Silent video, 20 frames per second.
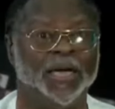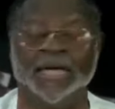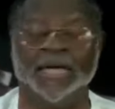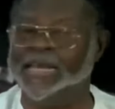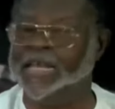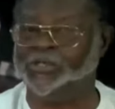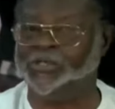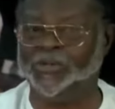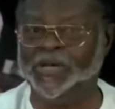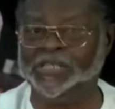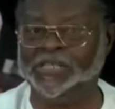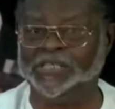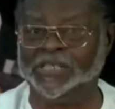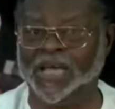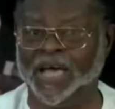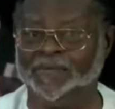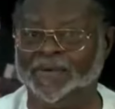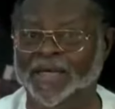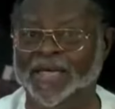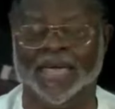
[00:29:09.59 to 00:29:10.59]
in the
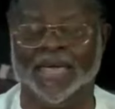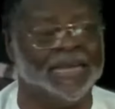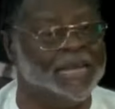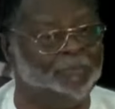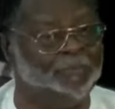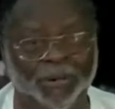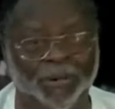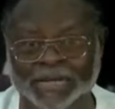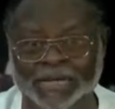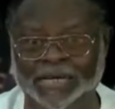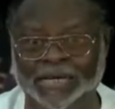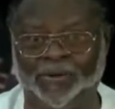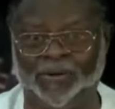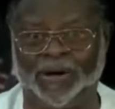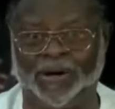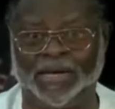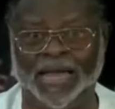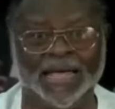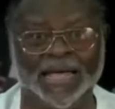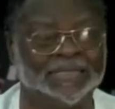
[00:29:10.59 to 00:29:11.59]
judiciary, in the
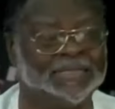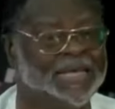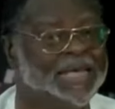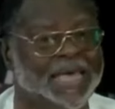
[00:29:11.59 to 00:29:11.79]
political class,